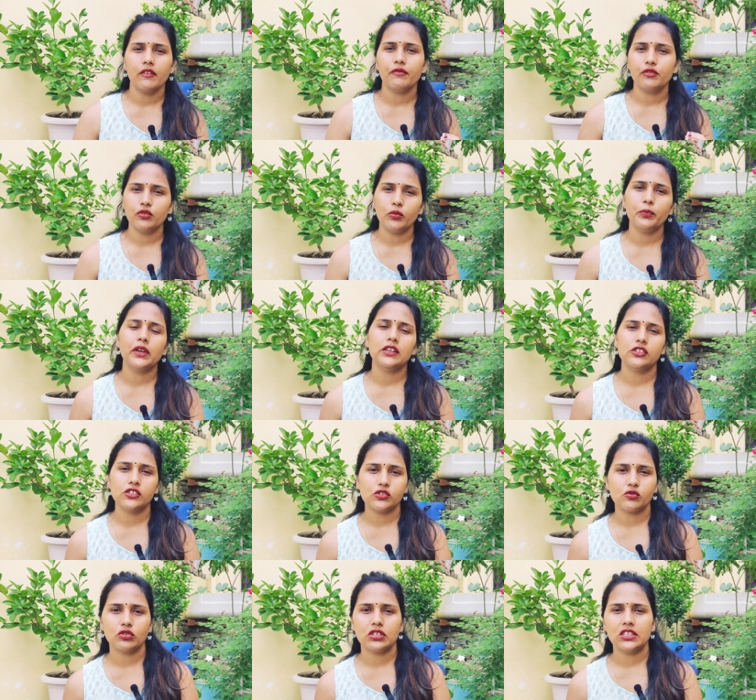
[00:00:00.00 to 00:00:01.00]
a few
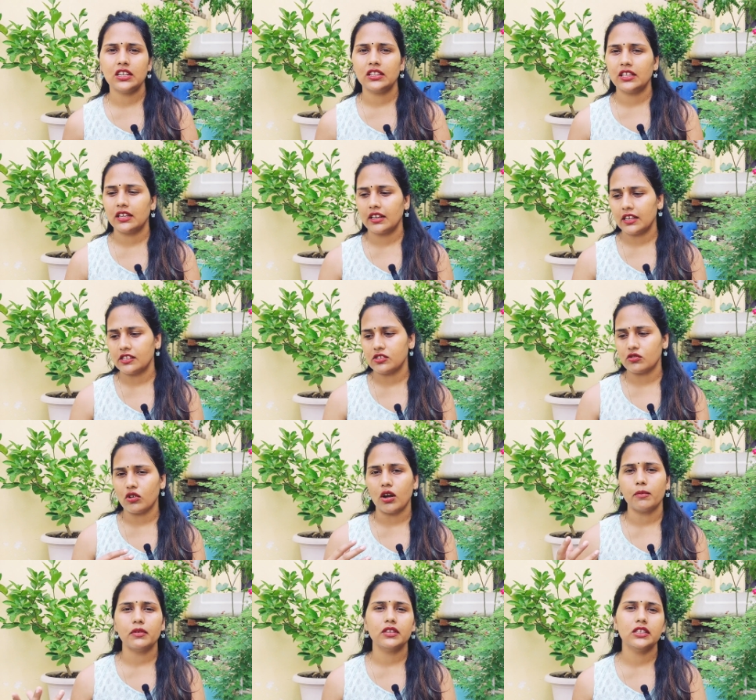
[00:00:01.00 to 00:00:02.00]
pages only and then I
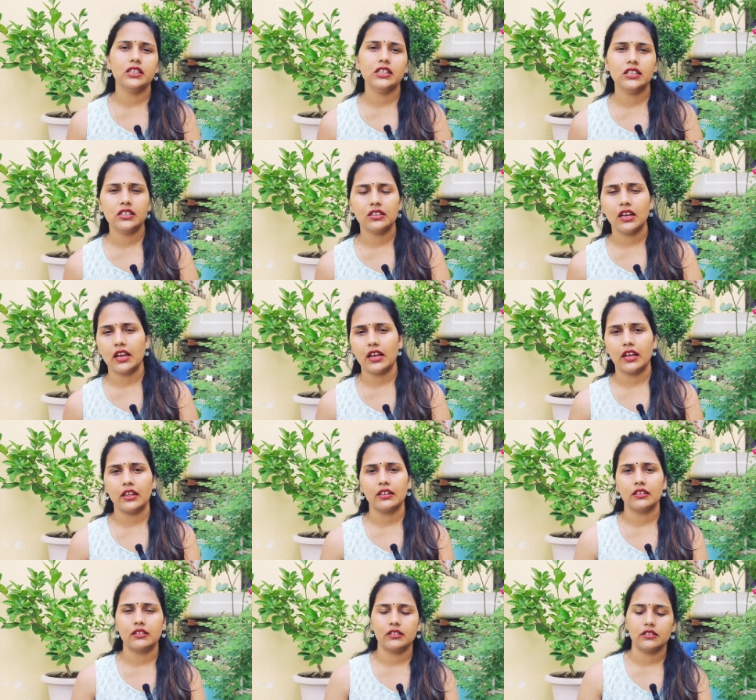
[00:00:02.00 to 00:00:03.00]
stopped reading,
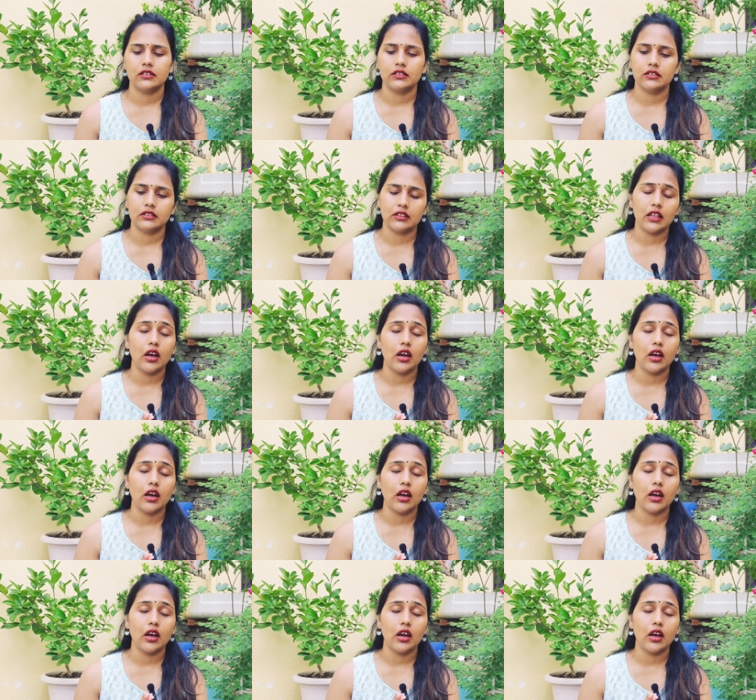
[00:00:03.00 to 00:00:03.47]
and uh,